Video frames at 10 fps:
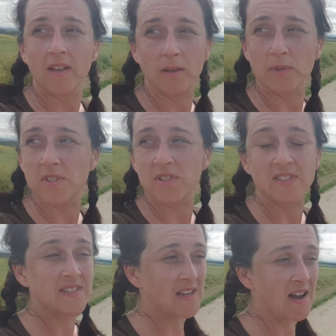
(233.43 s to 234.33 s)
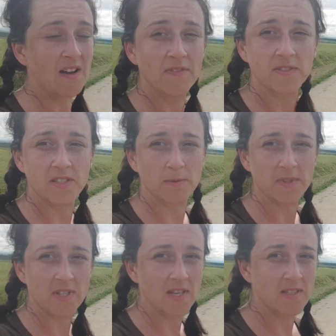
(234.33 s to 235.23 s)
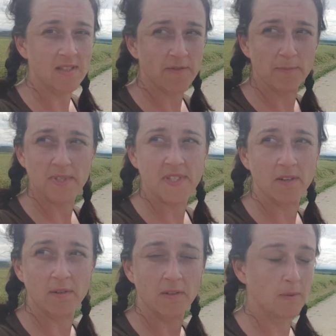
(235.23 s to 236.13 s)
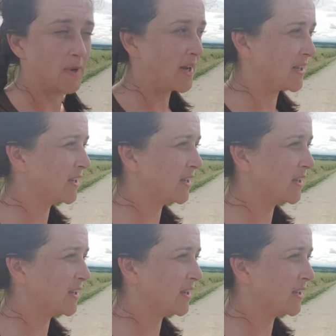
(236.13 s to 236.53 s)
It was daft. It was like 7% all the way.